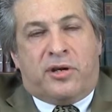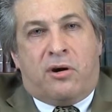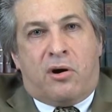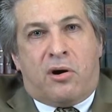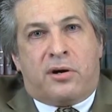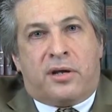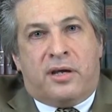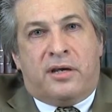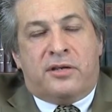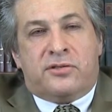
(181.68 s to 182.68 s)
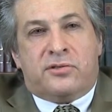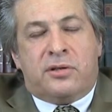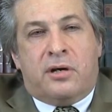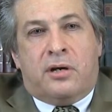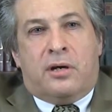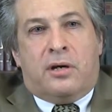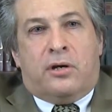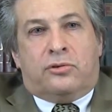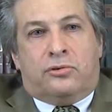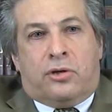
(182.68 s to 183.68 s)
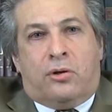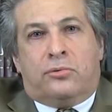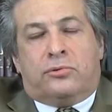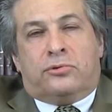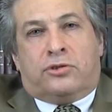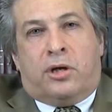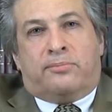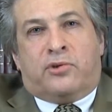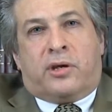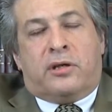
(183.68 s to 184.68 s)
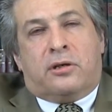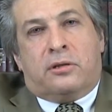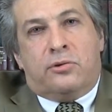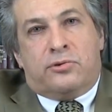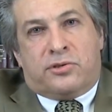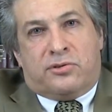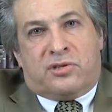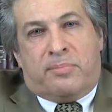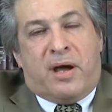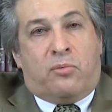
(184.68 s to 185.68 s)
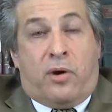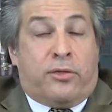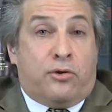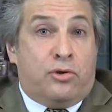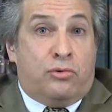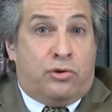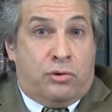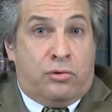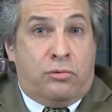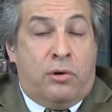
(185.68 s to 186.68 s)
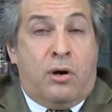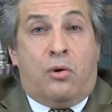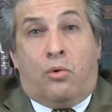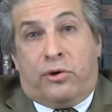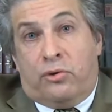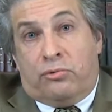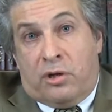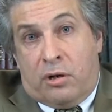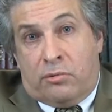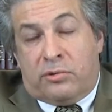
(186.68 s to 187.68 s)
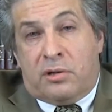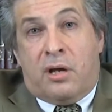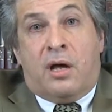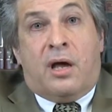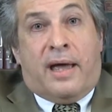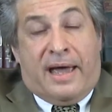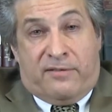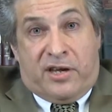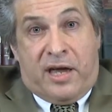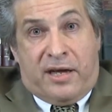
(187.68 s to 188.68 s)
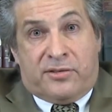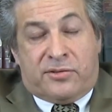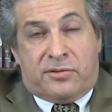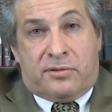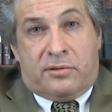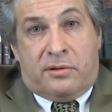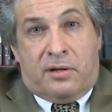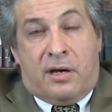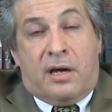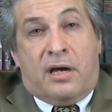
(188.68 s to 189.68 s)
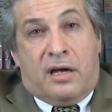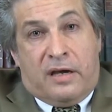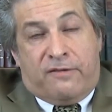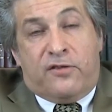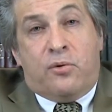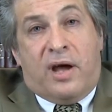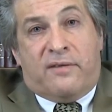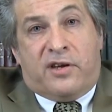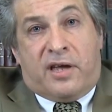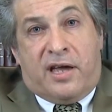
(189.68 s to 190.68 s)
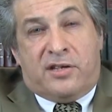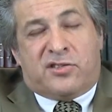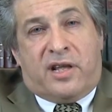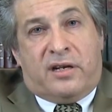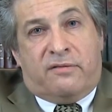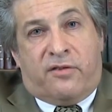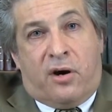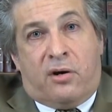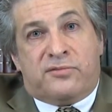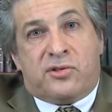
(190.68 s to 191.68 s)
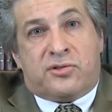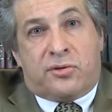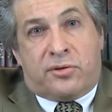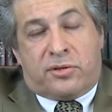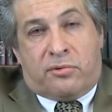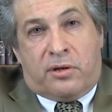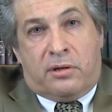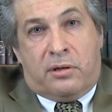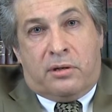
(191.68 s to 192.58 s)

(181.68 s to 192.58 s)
regard is don't jump to conclusions about whether you do or you don't have a case. If you have a case that involves a surgery,